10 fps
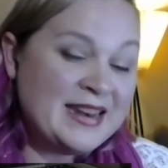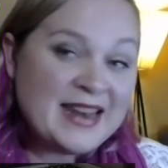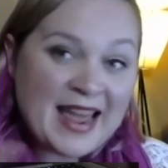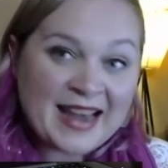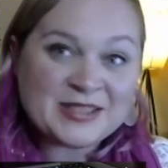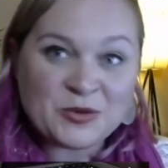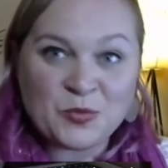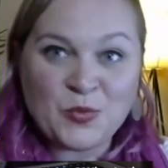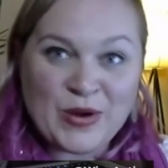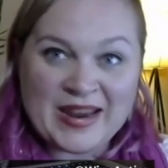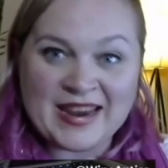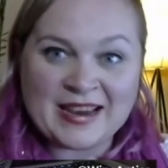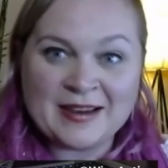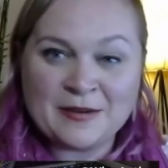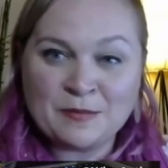Next week,
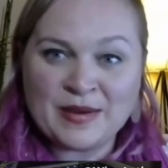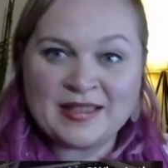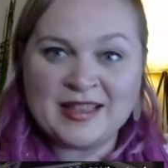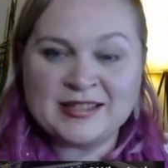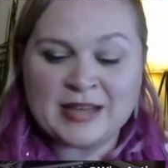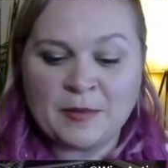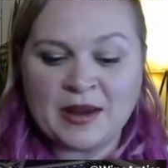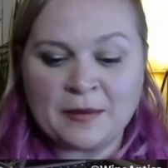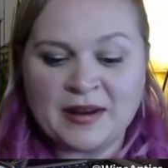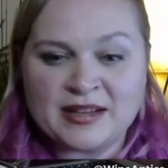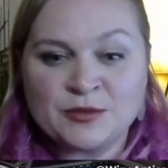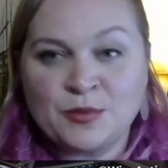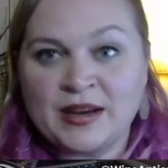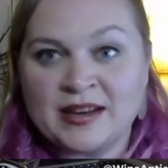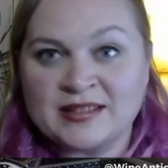big things coming up next
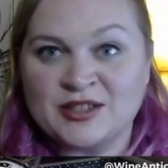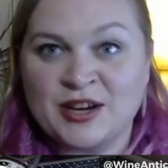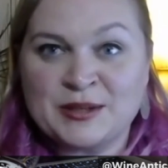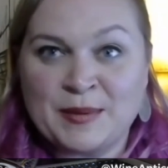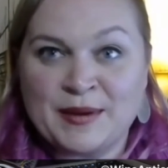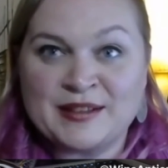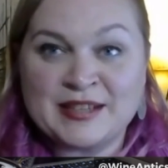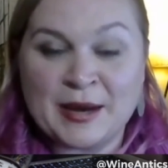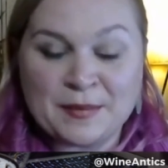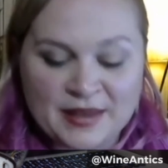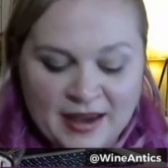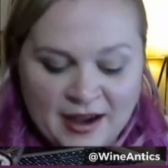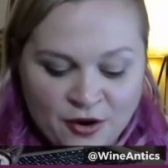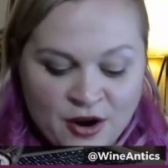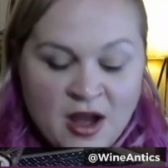week, as I talked about at the top of the
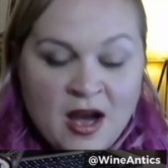hour.